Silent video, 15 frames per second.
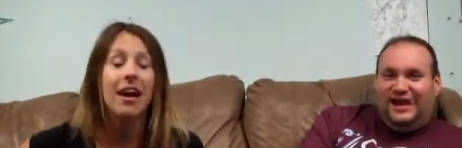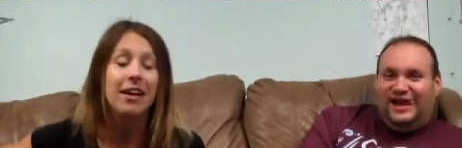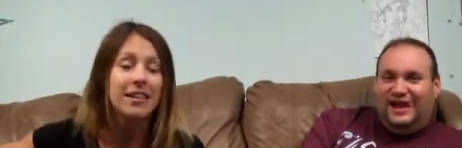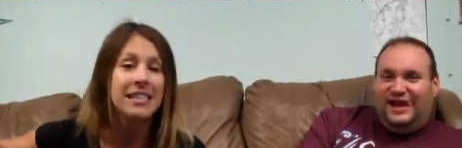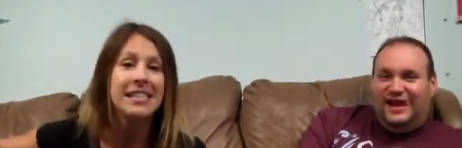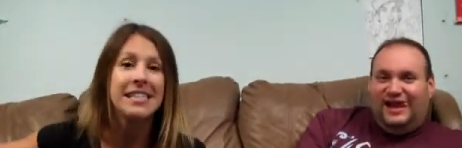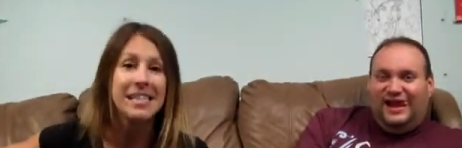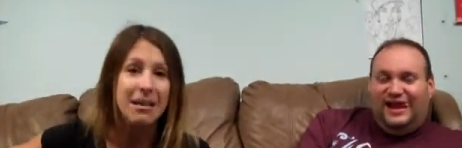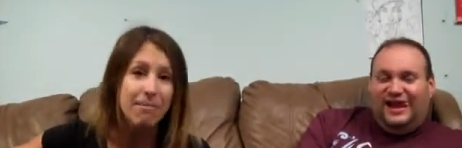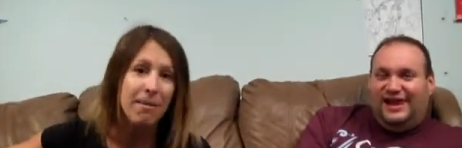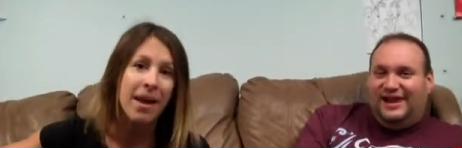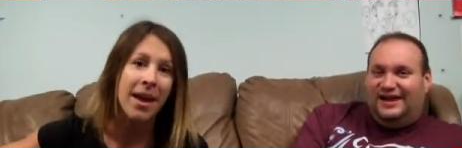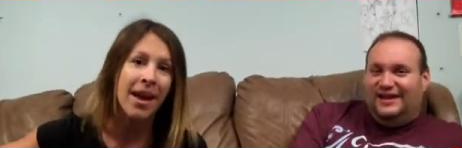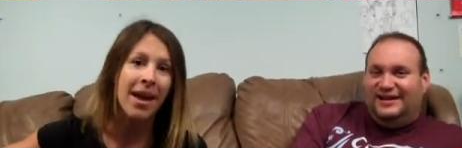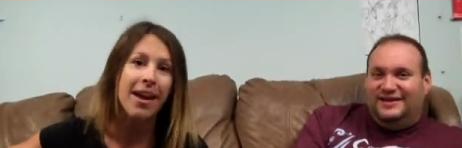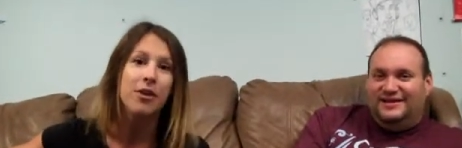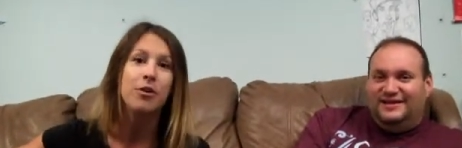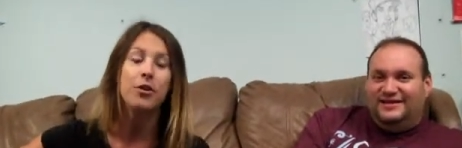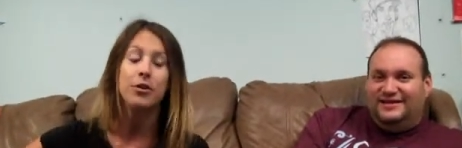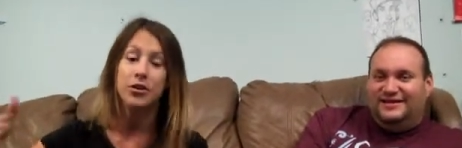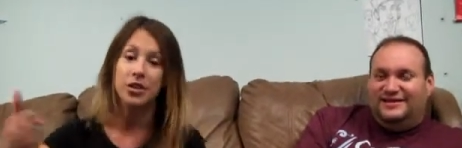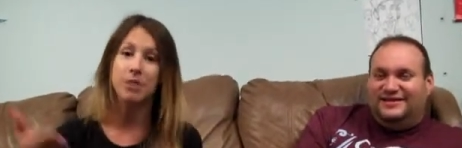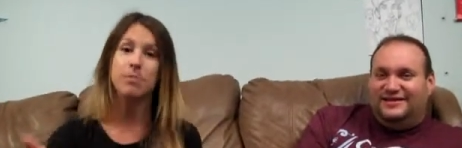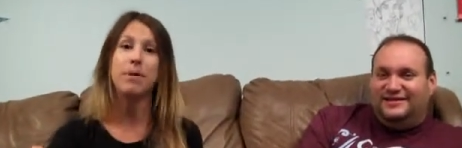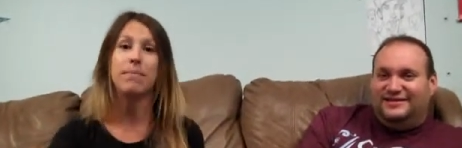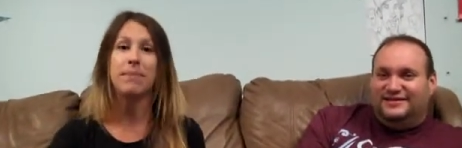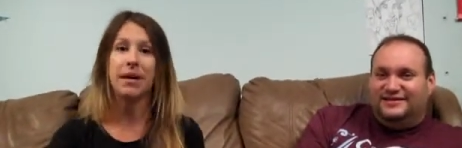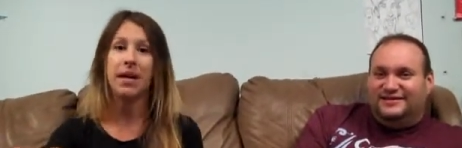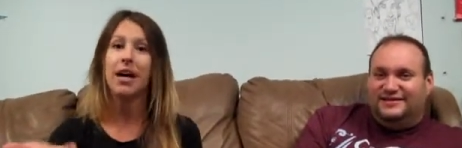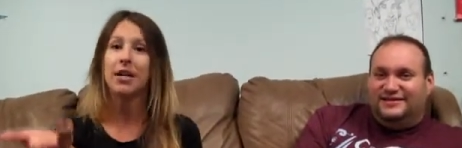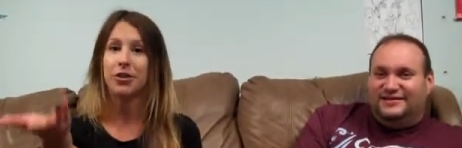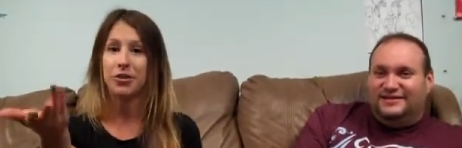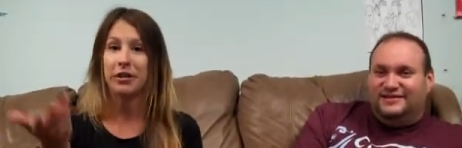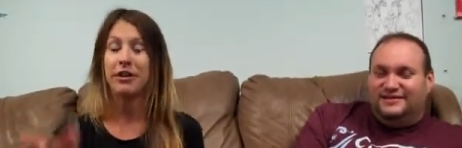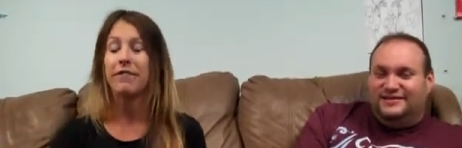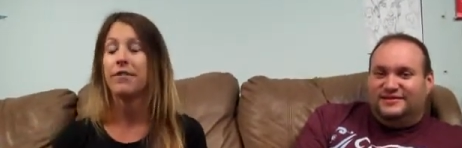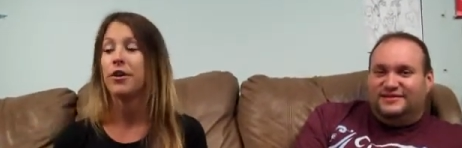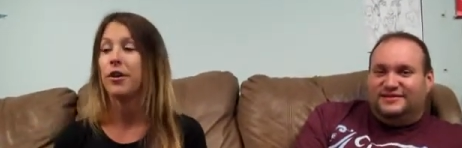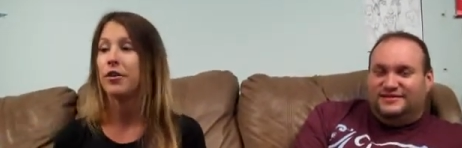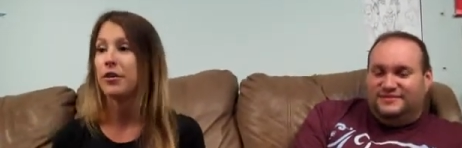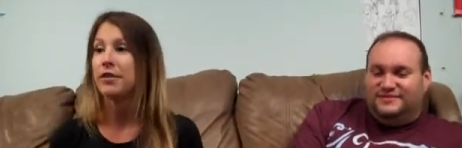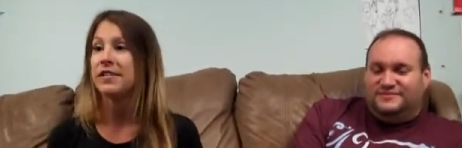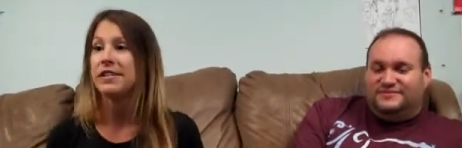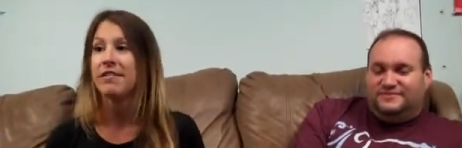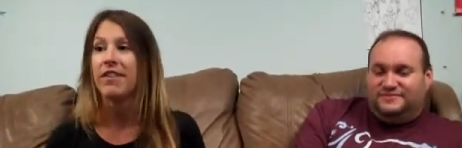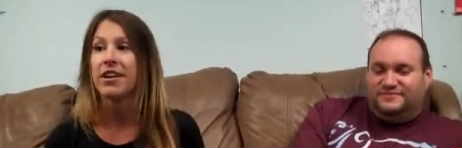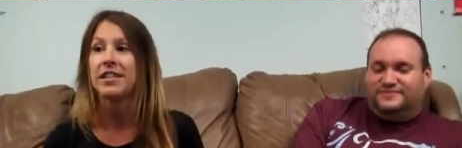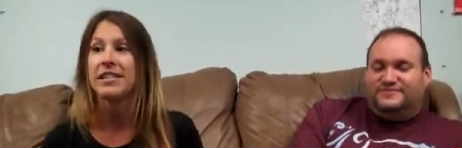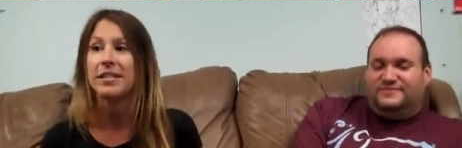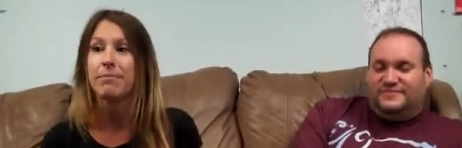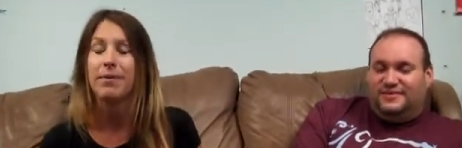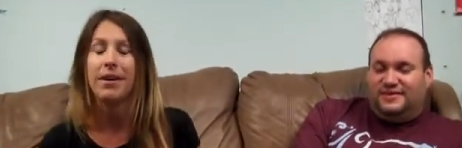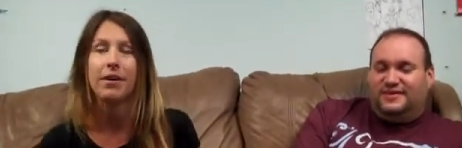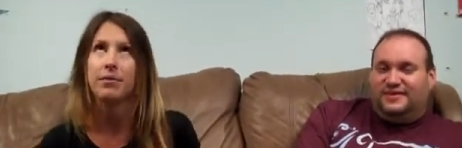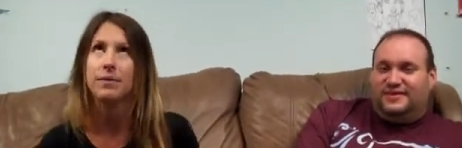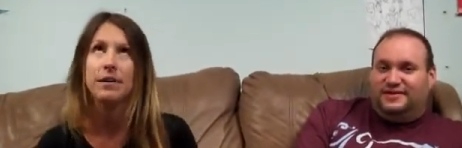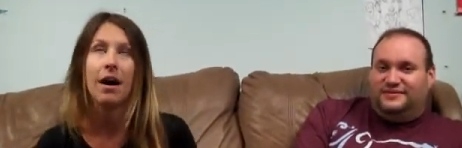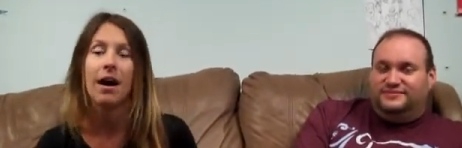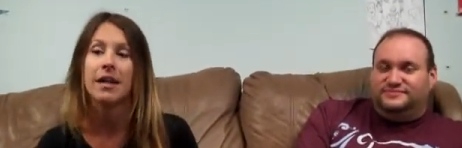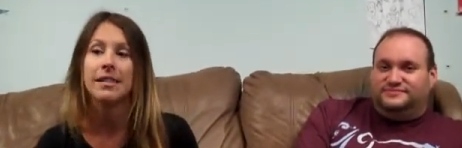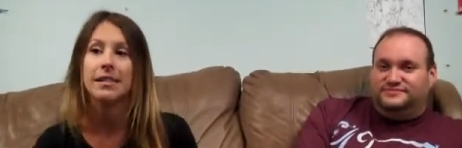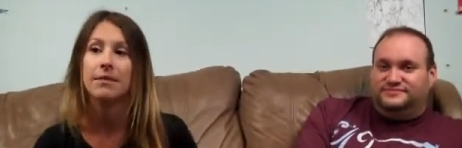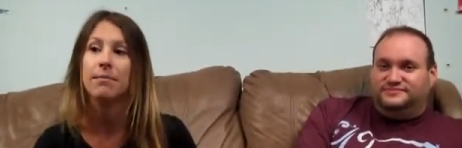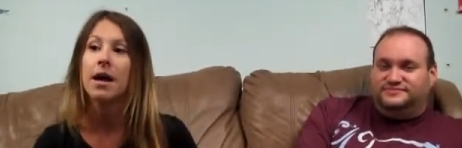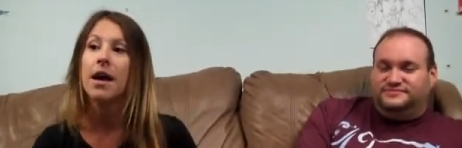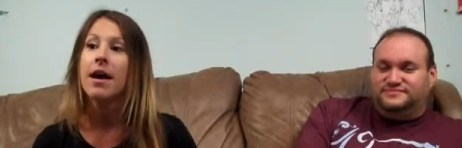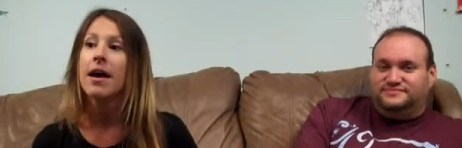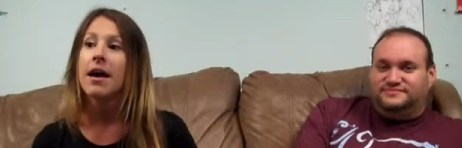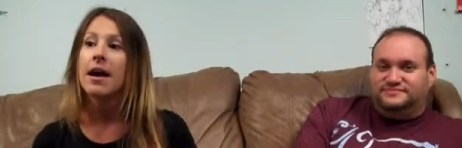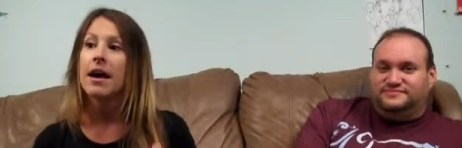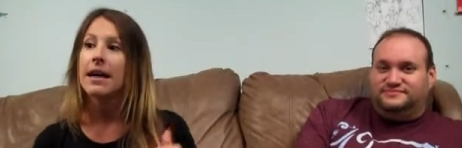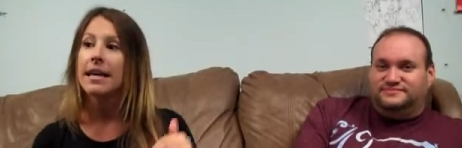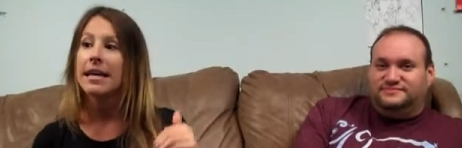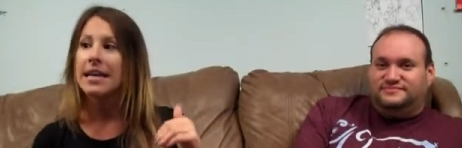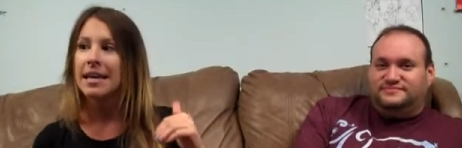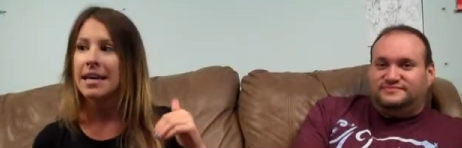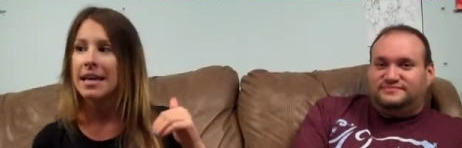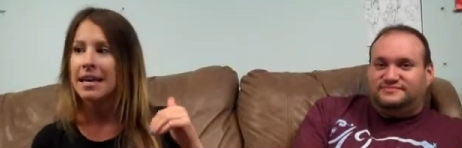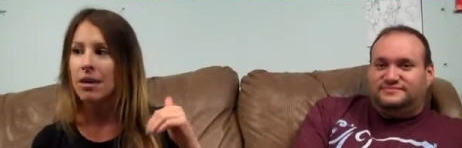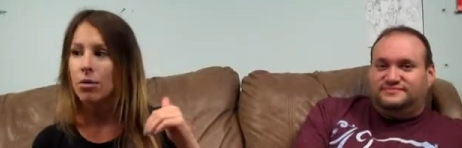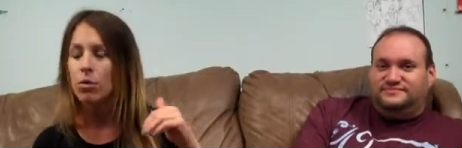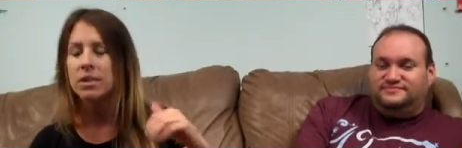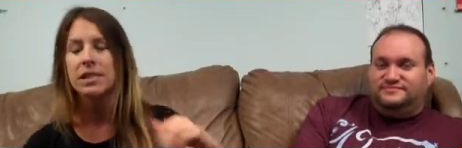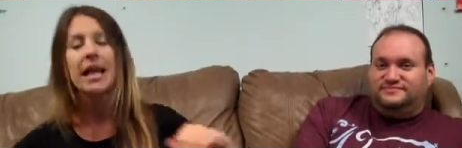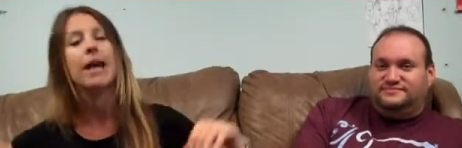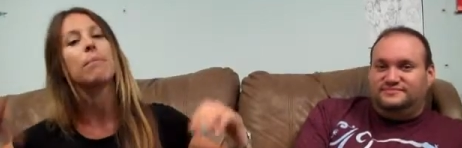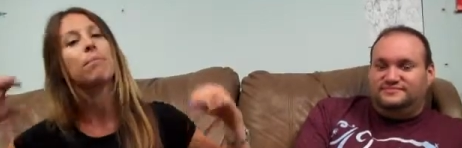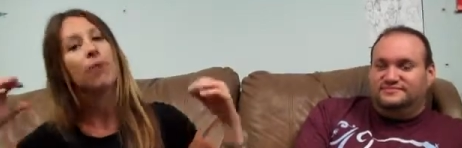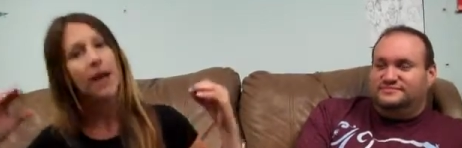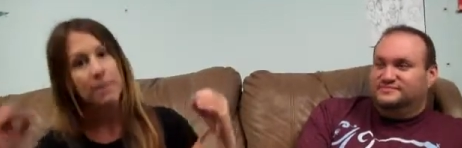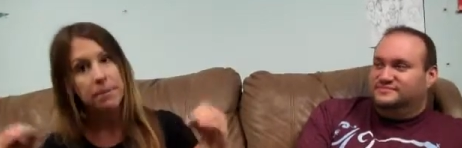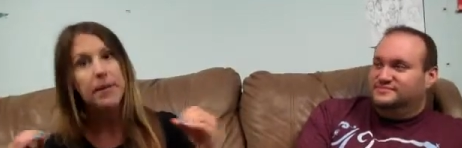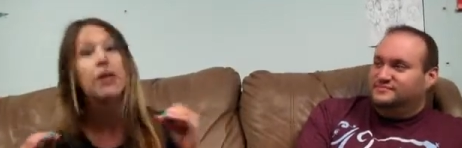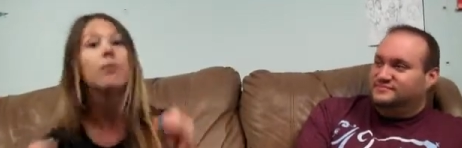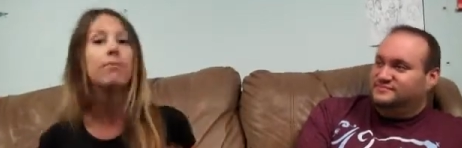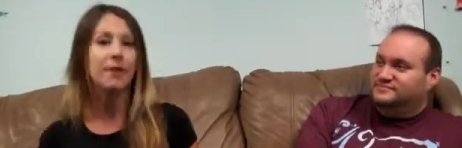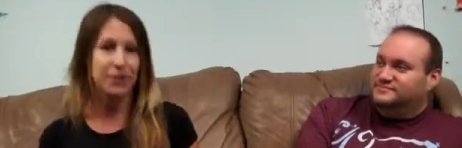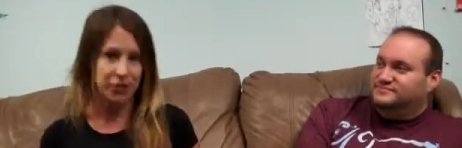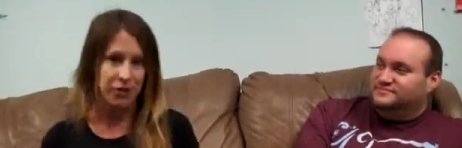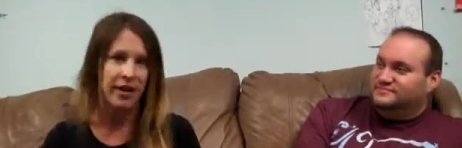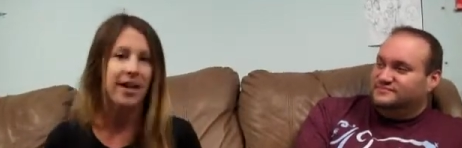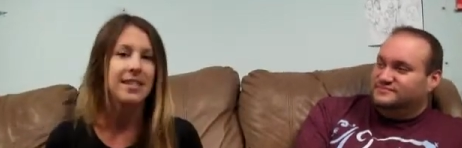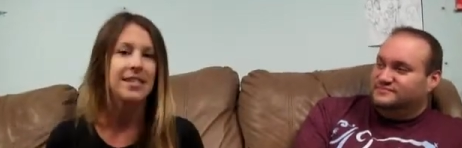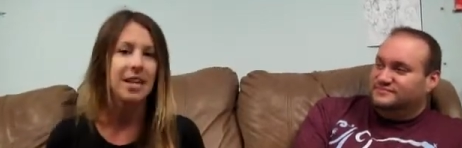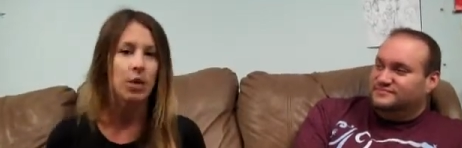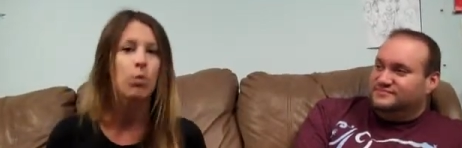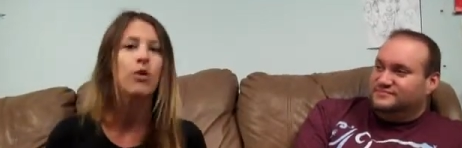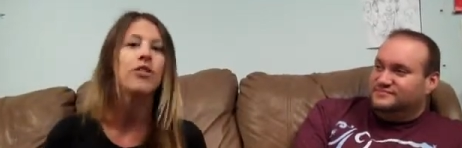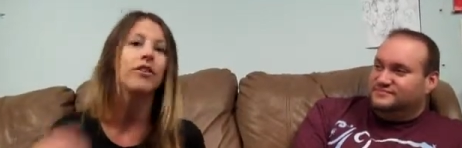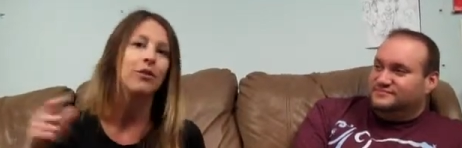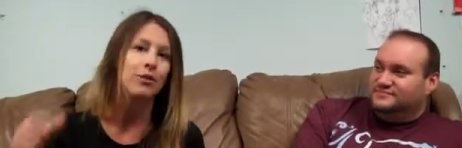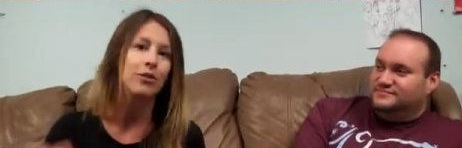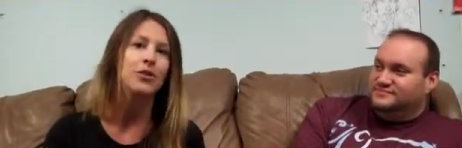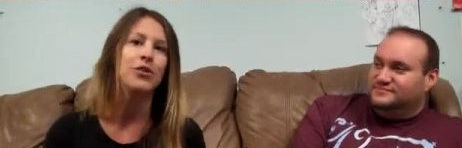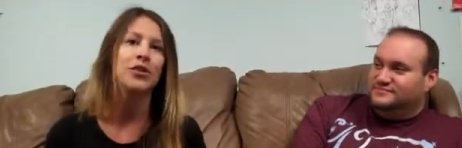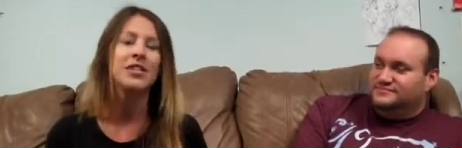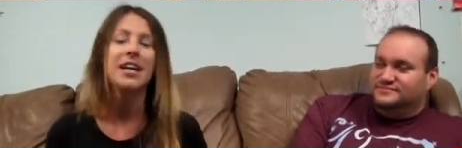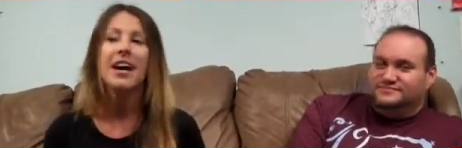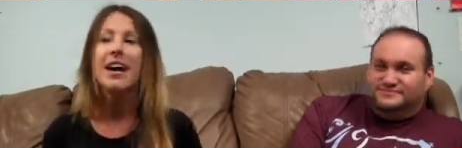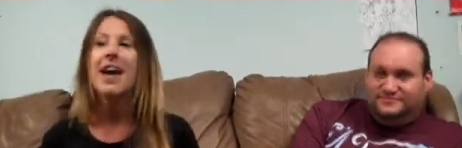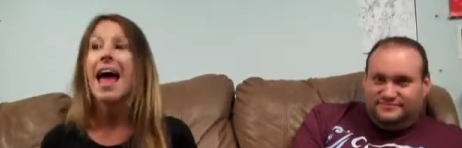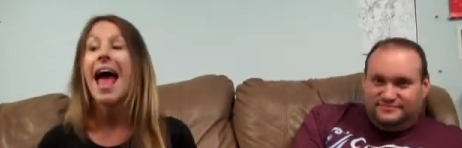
Speaker 1: yeah. Stipe, who just beat Big Country, if you know the UFC fighter Stipe, who's awesome he was like pre- peer pressuring us, like we're the losers, nice.